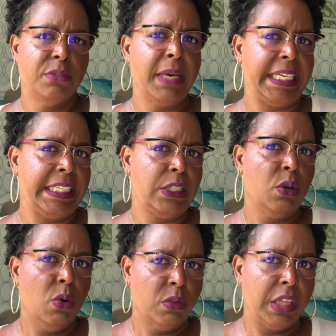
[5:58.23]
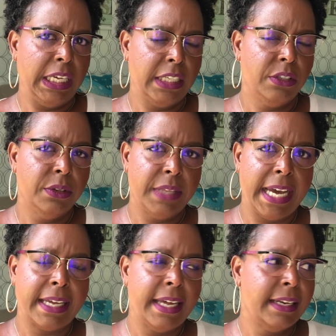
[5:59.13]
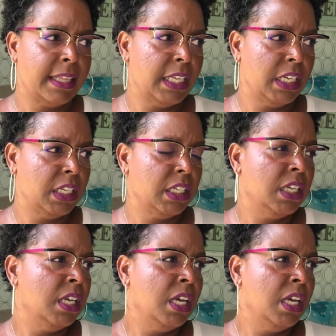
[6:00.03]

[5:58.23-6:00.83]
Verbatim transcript: you might eat the whole thing, you know, that kind of thing.